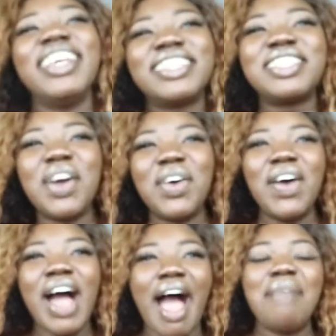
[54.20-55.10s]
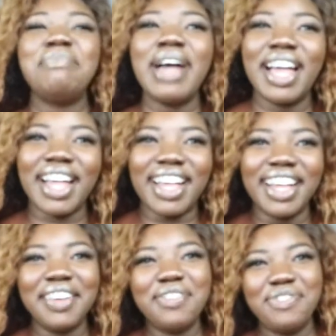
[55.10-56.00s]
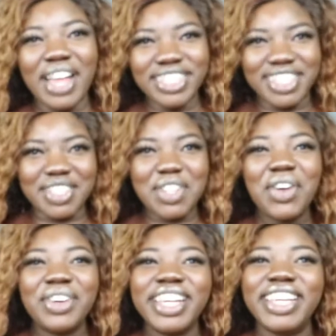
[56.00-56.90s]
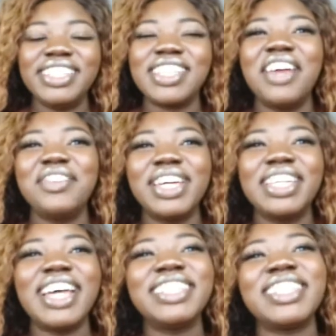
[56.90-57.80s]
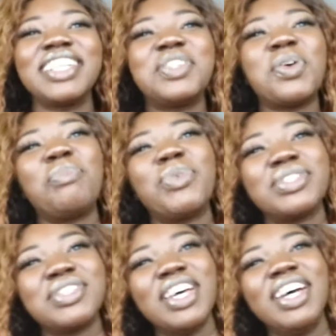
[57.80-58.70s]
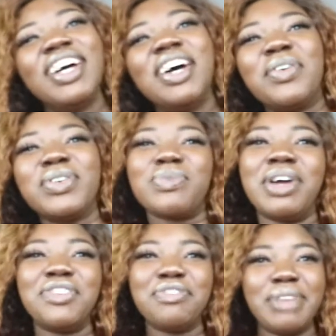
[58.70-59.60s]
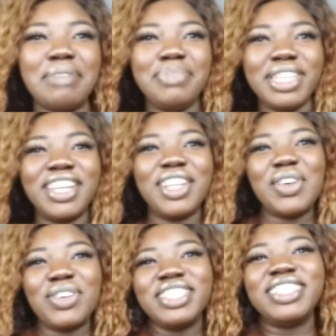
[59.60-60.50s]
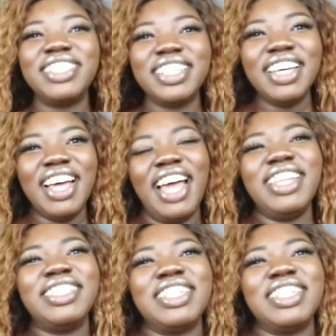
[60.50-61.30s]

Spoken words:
So I'm back. Fun story is I realized that top was one of my big clothes and it